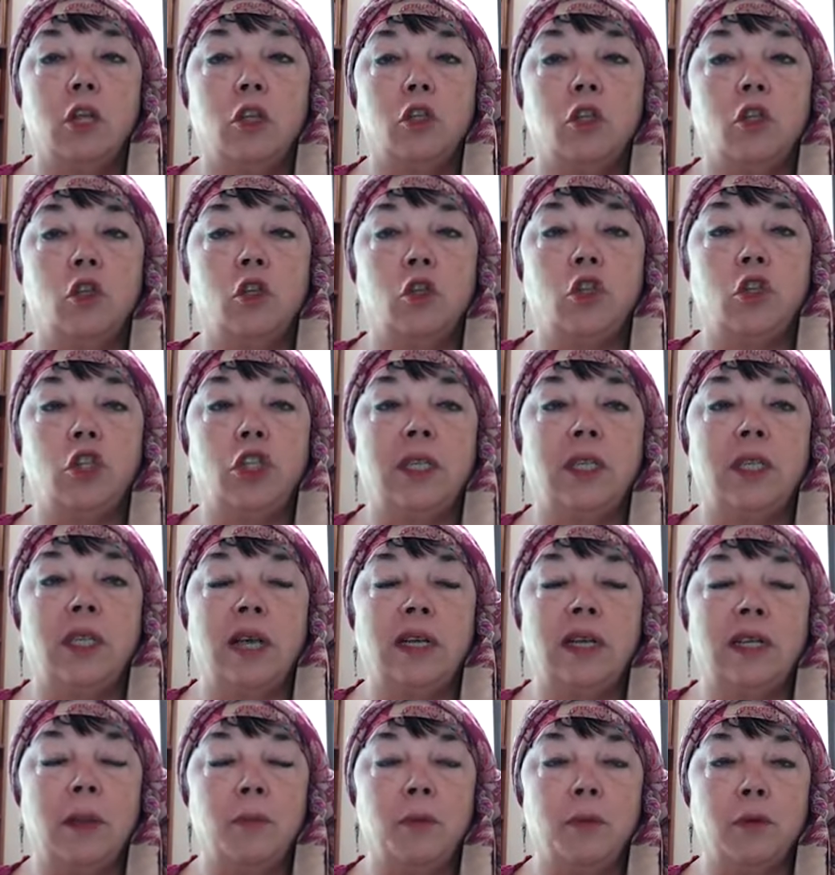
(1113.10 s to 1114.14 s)
So she
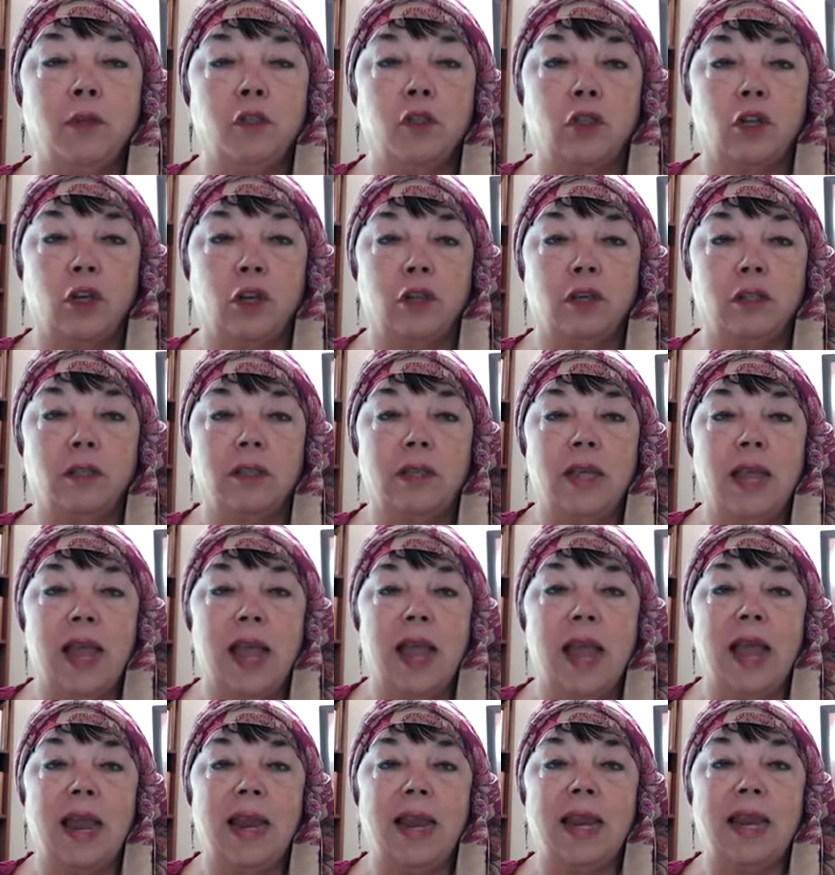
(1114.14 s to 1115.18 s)
tucked up her skirts
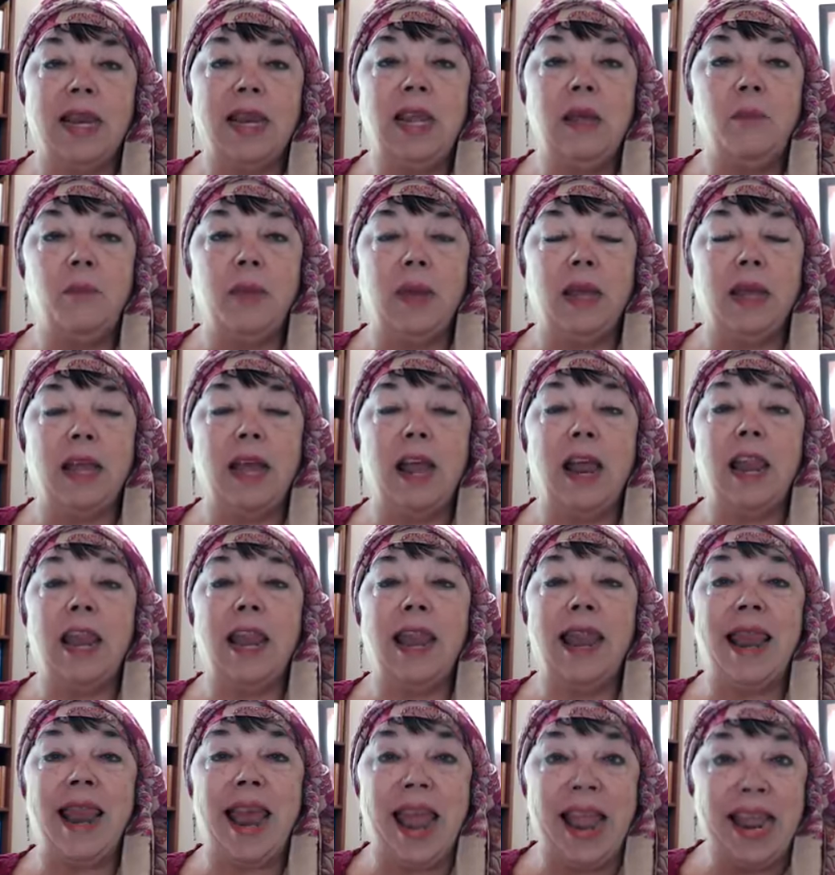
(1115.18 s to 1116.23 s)
and leaping
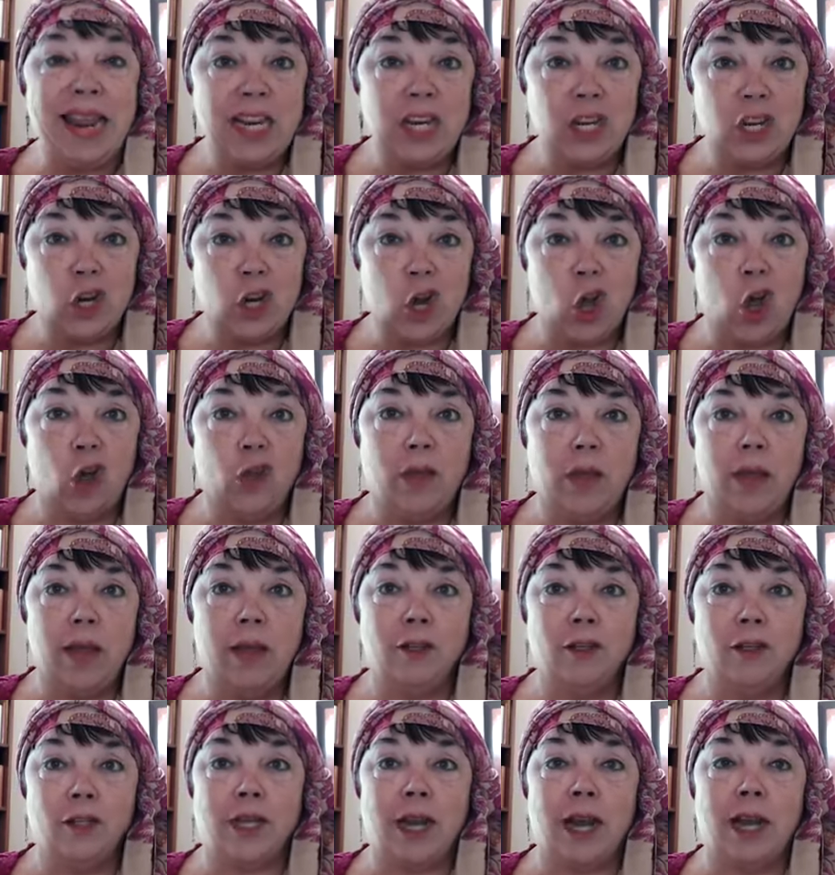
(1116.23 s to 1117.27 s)
landed on the
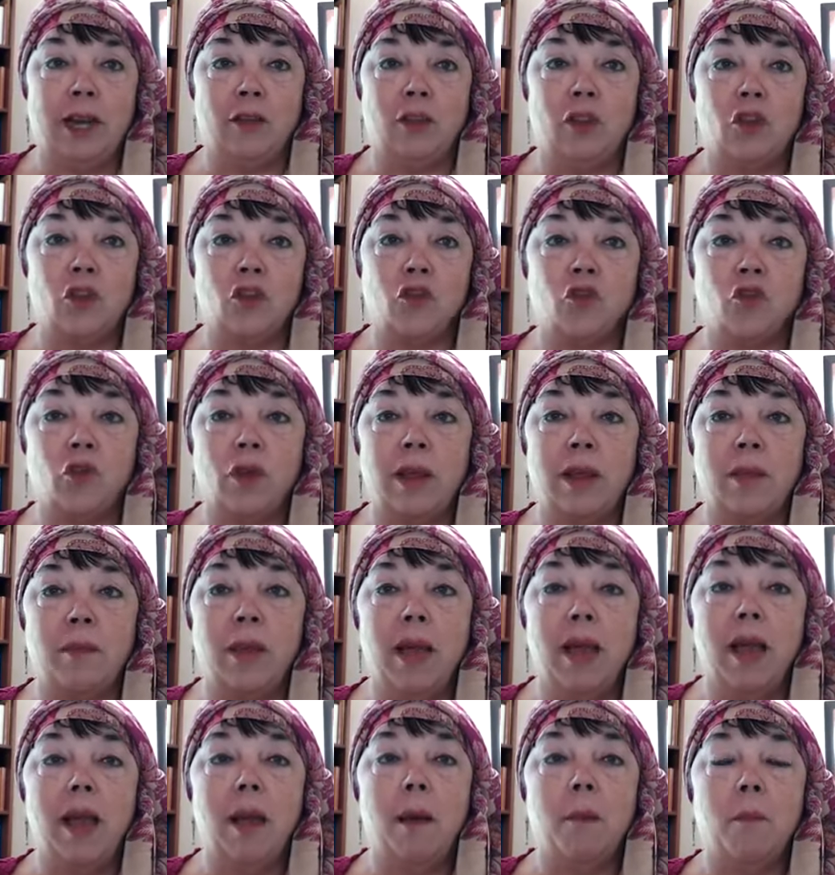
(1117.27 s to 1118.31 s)
other side of the stream
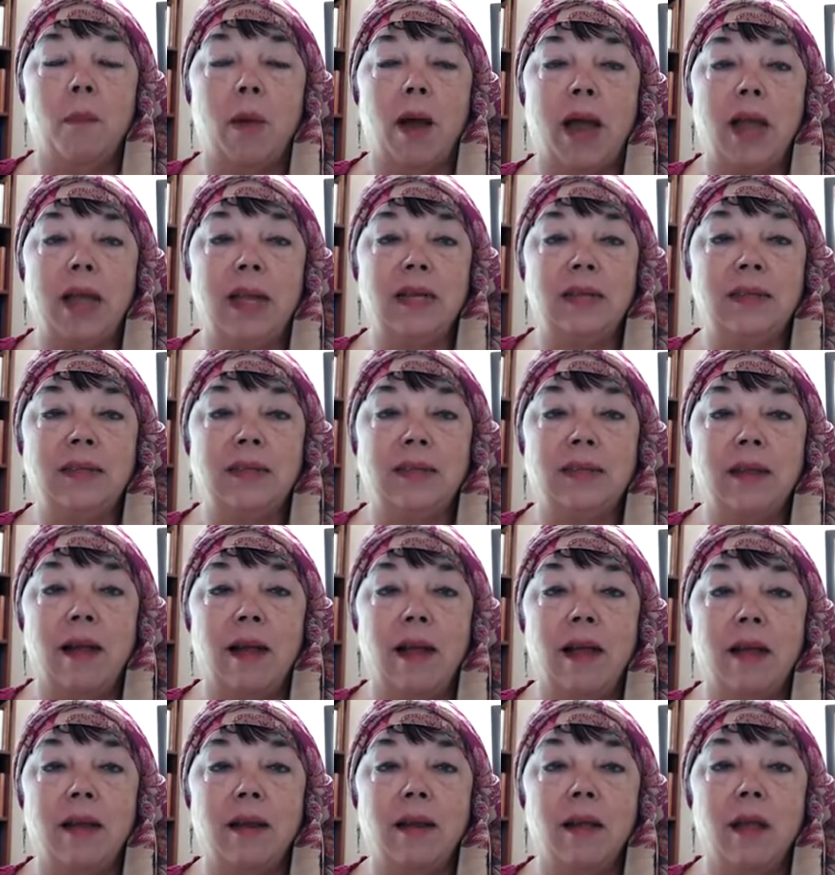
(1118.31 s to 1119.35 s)
by his
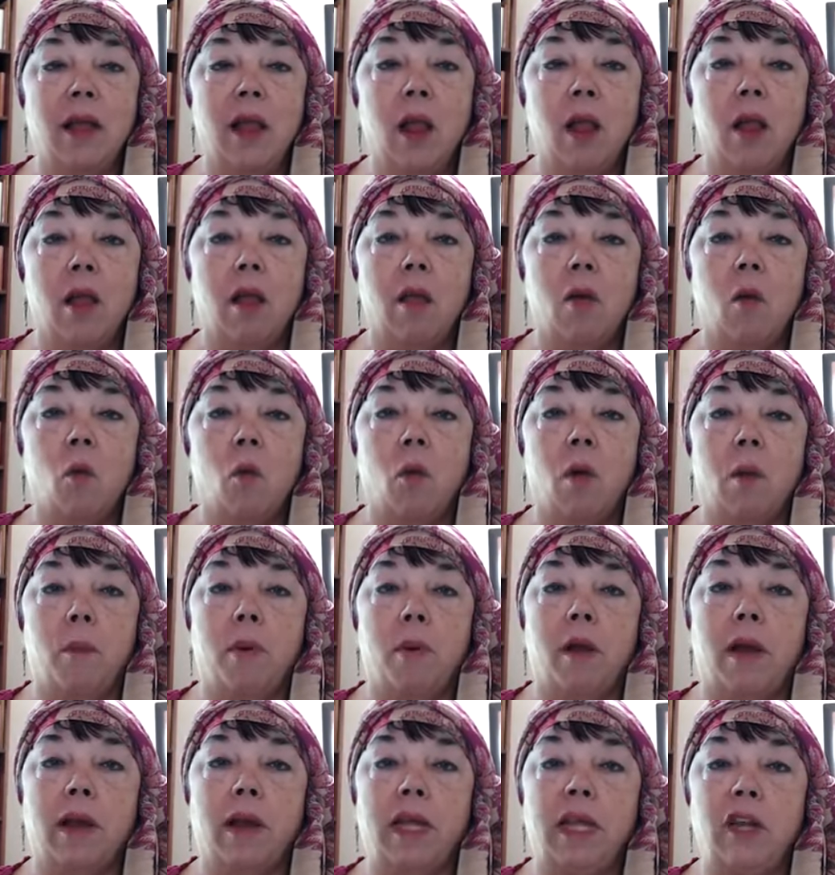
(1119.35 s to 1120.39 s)
side,
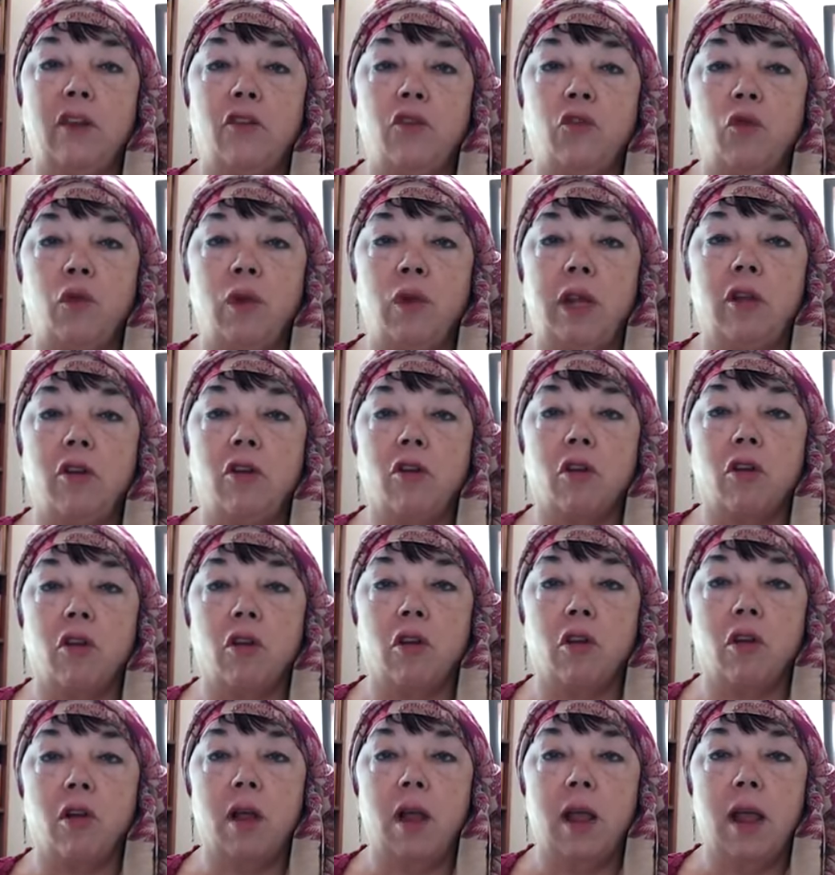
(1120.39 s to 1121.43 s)
whereupon he drew near to
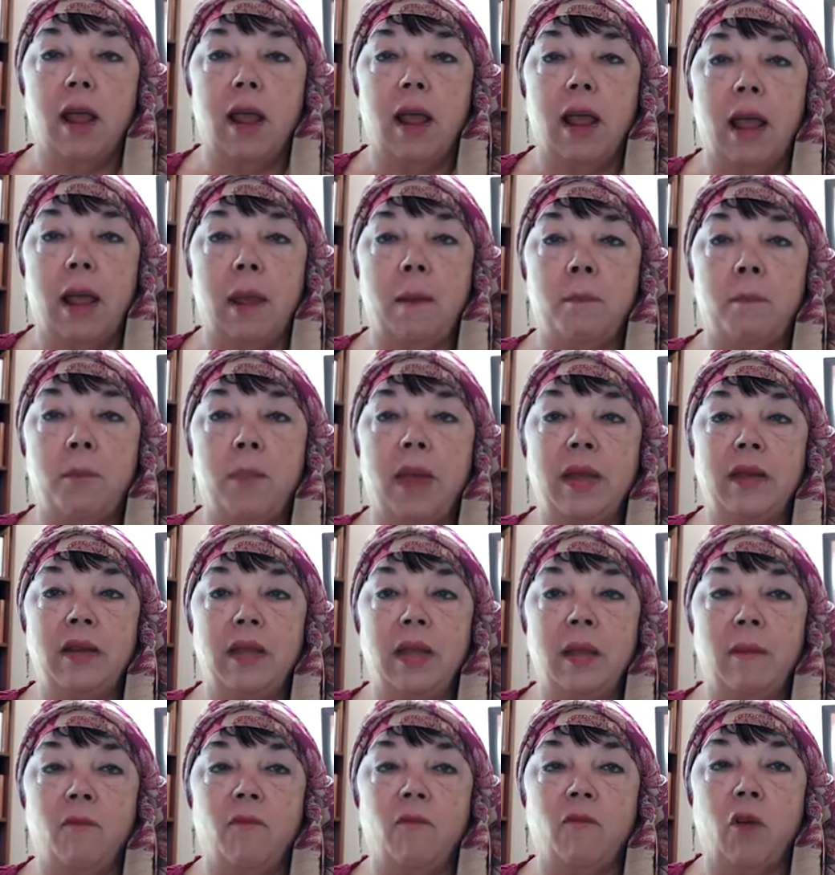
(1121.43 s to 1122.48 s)
her and bent
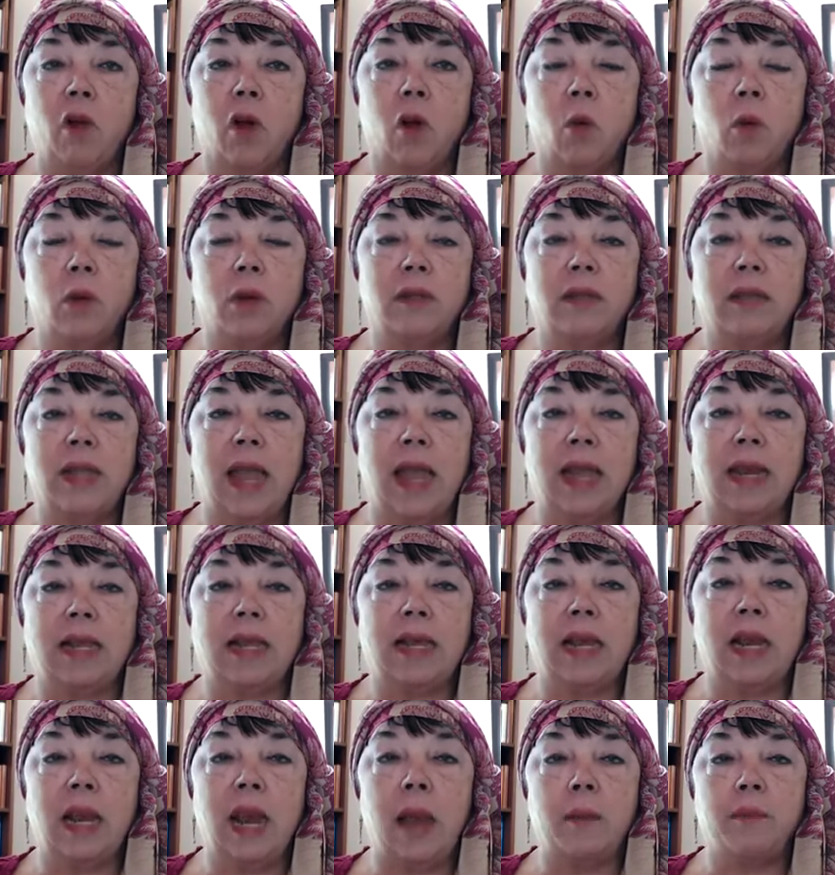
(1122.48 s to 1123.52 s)
him forwards and
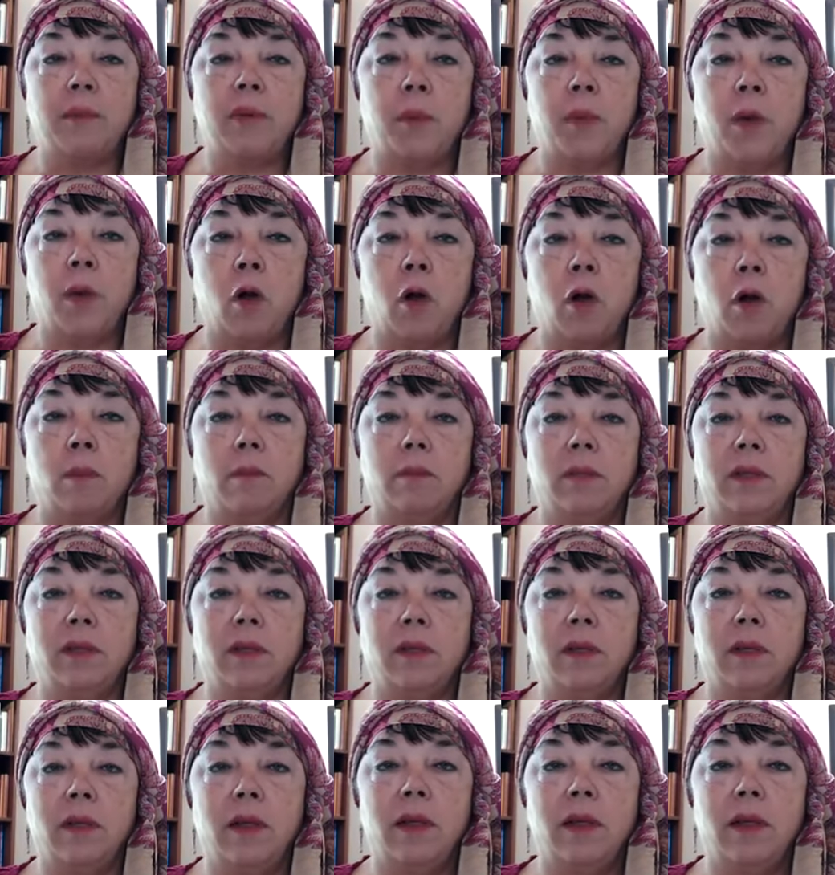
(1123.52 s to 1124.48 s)
clapped palms.